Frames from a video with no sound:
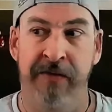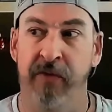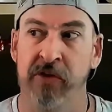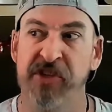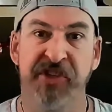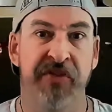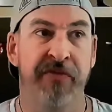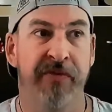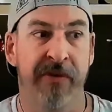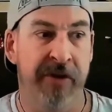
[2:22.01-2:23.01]
a full
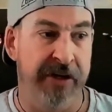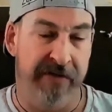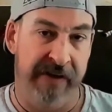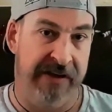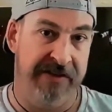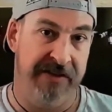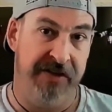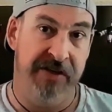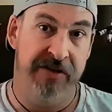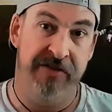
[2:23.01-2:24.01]
sitting full of bloody figures and
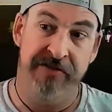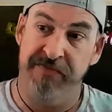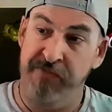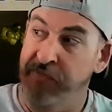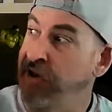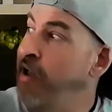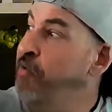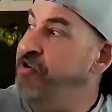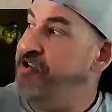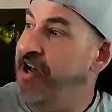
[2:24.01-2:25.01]
shit. She's
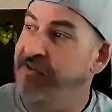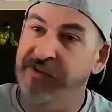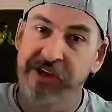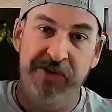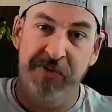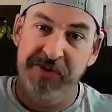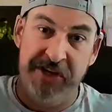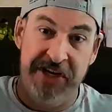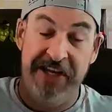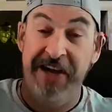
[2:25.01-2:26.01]
allowing us to have these
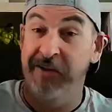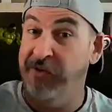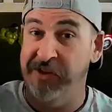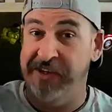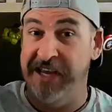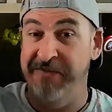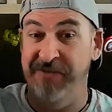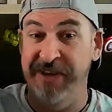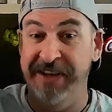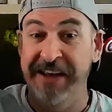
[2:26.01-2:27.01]
ones in here for the time
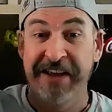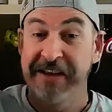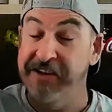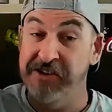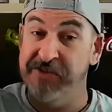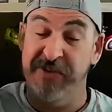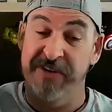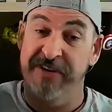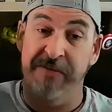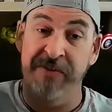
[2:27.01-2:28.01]
being, and she's
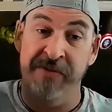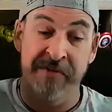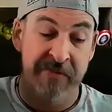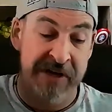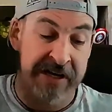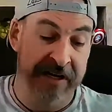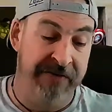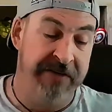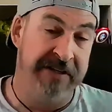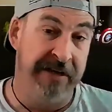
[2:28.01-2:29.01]
quite happy with them being in here
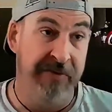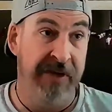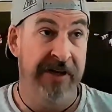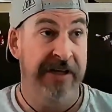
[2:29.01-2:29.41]
for the time being.